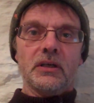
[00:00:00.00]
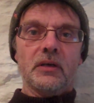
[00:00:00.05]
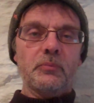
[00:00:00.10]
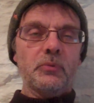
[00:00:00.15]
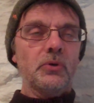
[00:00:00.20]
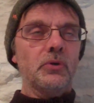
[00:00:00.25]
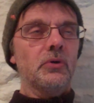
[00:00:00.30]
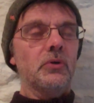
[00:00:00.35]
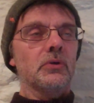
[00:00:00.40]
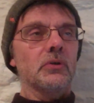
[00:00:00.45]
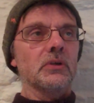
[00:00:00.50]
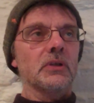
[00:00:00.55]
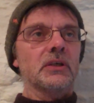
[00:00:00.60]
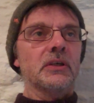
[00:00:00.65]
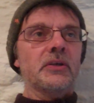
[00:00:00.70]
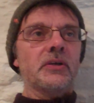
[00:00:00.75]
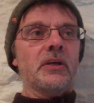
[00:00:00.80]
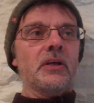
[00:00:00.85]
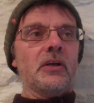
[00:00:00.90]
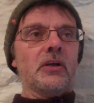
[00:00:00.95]

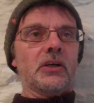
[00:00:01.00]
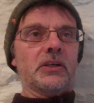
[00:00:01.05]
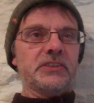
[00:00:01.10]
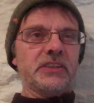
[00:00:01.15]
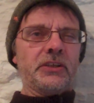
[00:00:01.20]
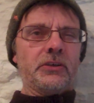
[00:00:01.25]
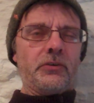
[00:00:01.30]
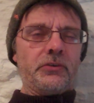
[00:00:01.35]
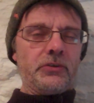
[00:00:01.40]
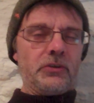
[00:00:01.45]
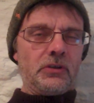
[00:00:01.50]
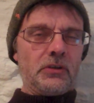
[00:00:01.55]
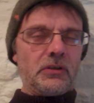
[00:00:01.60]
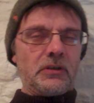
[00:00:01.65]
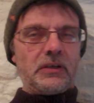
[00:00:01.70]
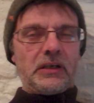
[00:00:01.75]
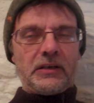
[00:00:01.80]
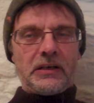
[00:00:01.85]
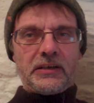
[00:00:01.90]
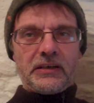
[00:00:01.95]
Because I don't
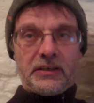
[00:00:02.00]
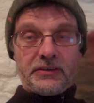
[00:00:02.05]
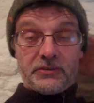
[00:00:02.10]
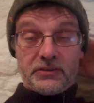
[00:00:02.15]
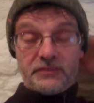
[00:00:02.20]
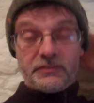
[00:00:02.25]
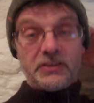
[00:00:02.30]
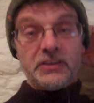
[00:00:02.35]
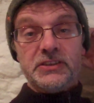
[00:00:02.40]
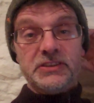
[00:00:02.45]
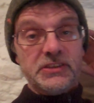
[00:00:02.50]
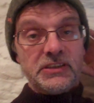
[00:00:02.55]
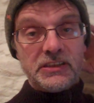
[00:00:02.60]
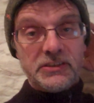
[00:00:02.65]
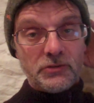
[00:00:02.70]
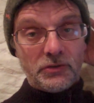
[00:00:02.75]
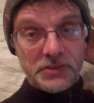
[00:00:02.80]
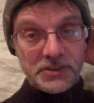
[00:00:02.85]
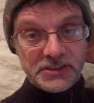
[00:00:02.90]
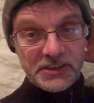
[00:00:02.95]
know, I don't
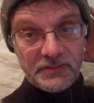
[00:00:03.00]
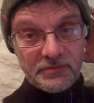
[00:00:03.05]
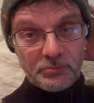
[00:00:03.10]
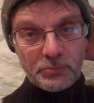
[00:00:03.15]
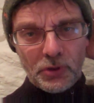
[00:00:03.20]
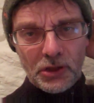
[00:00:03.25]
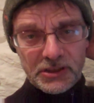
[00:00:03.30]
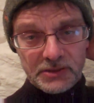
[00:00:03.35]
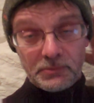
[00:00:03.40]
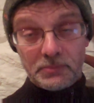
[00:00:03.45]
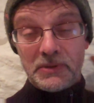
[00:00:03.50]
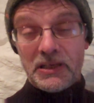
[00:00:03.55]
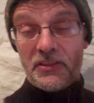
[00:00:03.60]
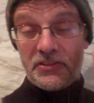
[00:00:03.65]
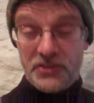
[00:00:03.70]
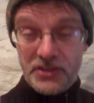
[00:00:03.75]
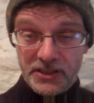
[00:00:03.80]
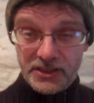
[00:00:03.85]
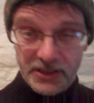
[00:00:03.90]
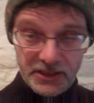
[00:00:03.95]
even know this is even possible, but
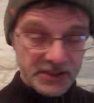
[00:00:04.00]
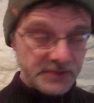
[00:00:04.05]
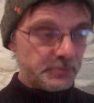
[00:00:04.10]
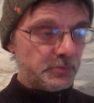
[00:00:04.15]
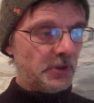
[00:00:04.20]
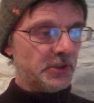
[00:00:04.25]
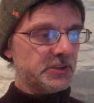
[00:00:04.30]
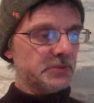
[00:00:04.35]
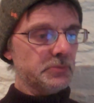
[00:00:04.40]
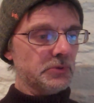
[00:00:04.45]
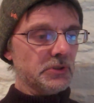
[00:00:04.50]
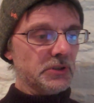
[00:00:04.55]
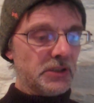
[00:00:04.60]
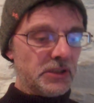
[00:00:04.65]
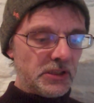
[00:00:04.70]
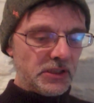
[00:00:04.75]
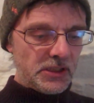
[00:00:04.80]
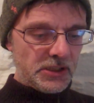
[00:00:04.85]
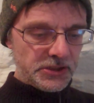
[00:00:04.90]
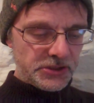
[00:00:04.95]
I think it's possible
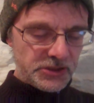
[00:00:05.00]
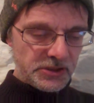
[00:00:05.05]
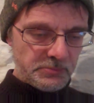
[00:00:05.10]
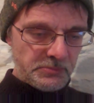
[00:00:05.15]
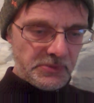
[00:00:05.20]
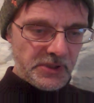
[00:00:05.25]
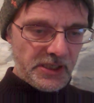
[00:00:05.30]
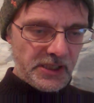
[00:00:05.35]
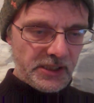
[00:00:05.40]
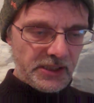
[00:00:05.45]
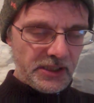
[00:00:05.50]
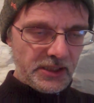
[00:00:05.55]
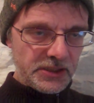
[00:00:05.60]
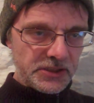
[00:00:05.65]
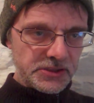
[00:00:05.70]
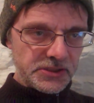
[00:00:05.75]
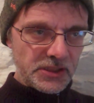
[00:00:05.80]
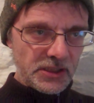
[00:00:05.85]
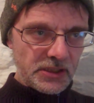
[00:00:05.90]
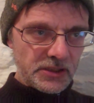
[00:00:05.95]
to make
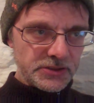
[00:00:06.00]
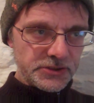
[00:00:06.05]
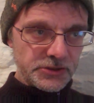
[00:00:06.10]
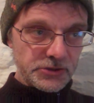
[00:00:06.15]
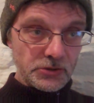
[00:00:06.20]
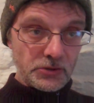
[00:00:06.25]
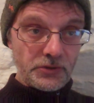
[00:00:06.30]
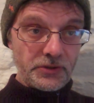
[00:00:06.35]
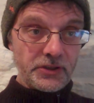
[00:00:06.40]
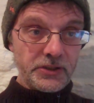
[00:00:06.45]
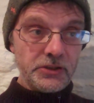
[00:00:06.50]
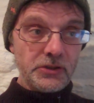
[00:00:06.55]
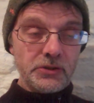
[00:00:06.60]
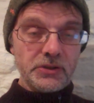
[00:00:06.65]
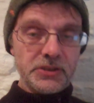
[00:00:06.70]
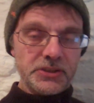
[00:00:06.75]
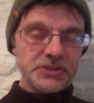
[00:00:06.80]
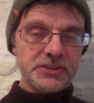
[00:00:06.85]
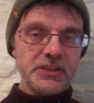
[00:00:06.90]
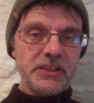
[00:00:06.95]
it so that you
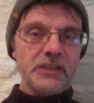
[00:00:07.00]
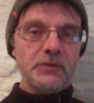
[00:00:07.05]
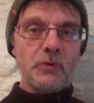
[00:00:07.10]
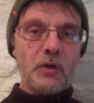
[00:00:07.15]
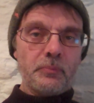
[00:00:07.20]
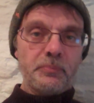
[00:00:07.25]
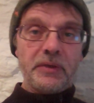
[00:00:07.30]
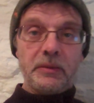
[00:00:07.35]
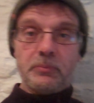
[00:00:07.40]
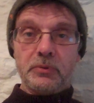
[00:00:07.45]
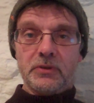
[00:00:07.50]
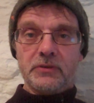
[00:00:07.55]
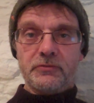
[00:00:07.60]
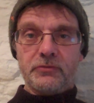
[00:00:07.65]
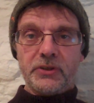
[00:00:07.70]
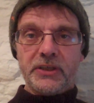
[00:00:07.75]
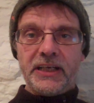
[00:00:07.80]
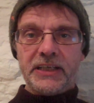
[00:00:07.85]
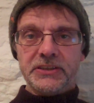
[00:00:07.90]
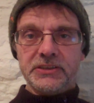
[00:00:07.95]
can see what people
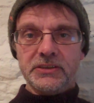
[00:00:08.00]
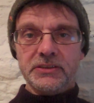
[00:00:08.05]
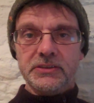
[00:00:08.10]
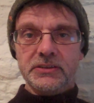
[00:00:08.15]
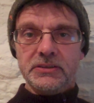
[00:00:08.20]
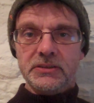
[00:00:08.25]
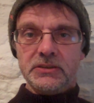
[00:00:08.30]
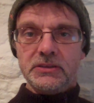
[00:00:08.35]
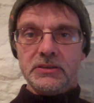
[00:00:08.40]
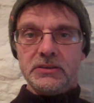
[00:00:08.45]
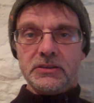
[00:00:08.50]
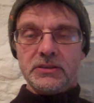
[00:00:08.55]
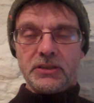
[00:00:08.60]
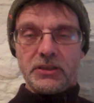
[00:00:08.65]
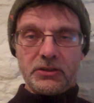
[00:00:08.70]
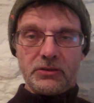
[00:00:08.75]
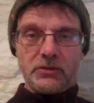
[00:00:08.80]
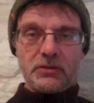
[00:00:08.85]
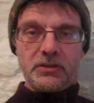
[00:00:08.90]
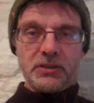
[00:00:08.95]
have rated.
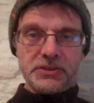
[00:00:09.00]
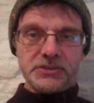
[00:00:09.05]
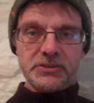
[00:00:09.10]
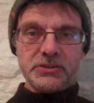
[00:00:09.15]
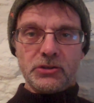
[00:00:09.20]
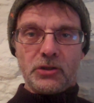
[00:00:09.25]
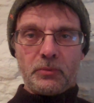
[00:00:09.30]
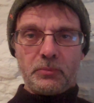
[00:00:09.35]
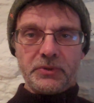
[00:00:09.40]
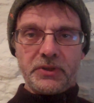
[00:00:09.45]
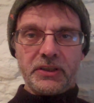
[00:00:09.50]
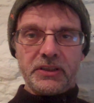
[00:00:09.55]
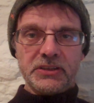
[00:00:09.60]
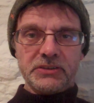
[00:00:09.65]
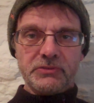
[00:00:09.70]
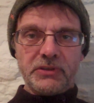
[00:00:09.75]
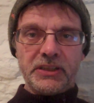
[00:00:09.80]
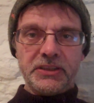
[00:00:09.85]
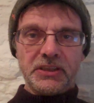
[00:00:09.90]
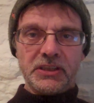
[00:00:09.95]
You know, because normally
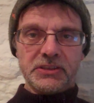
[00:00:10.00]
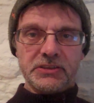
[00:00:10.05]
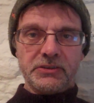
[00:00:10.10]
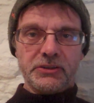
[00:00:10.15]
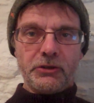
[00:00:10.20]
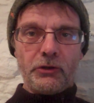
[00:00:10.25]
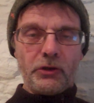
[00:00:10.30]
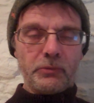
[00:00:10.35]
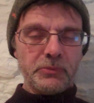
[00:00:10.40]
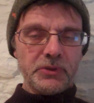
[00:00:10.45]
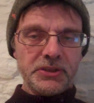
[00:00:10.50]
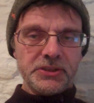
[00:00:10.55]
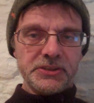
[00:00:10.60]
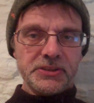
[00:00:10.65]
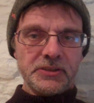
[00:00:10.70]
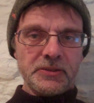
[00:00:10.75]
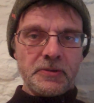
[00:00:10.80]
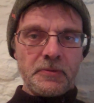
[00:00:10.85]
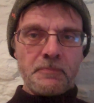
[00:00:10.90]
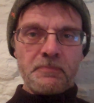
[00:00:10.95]
these ratings are
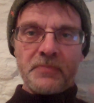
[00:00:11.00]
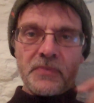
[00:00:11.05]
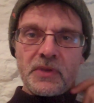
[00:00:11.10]
anonymous.